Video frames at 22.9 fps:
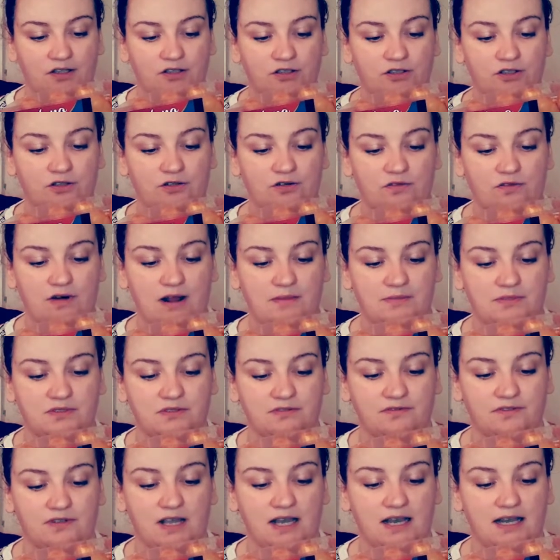2 grams
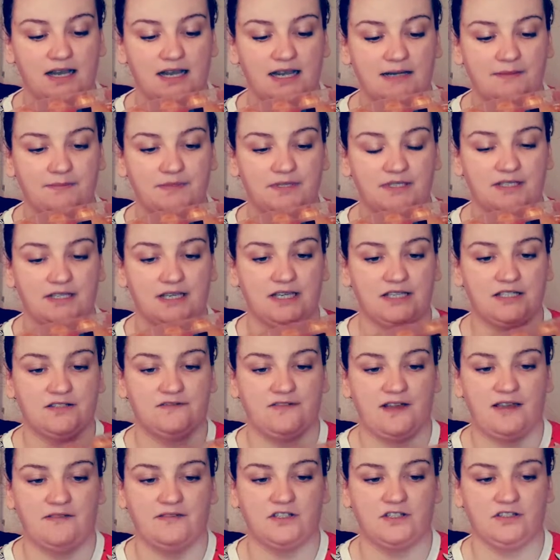of carbs. It's 5